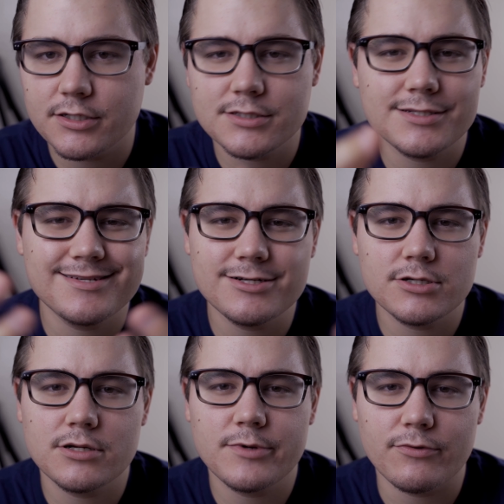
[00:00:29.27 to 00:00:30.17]
this is
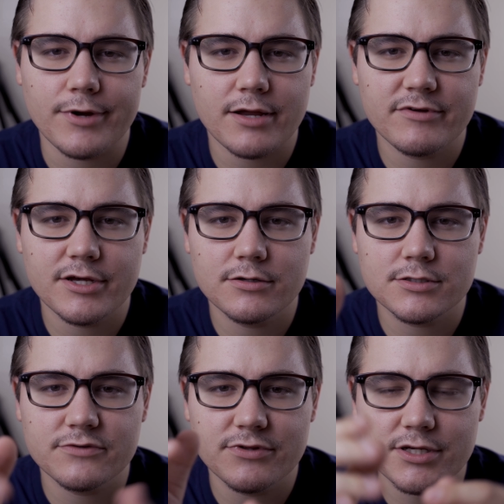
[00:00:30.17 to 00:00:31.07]
essentially going to be a rant video,
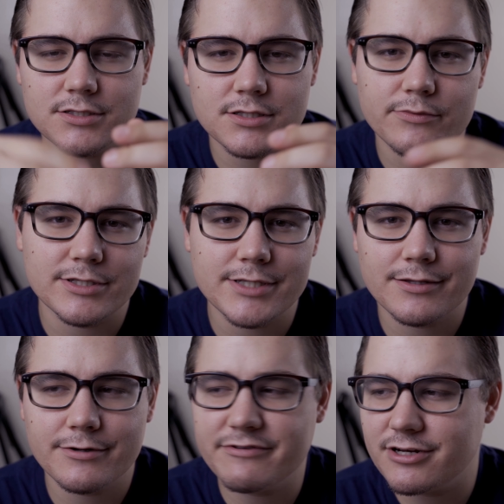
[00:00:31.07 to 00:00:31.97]
so if you think this is going to be a tech
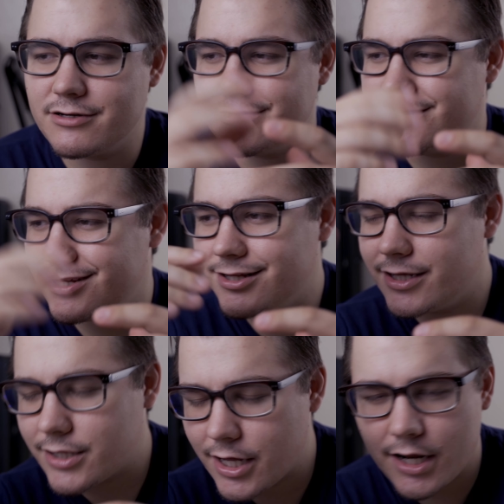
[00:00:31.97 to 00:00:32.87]
theory video,
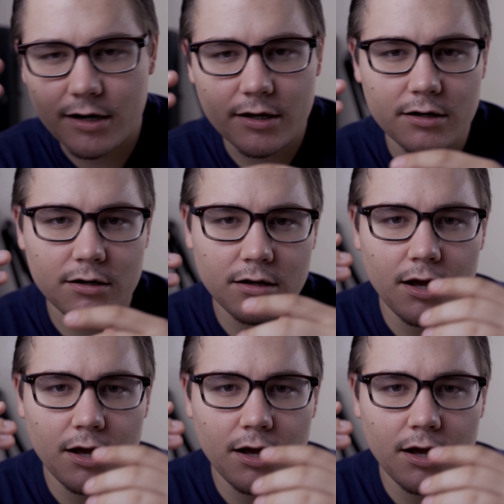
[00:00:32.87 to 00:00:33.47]
get that out of here.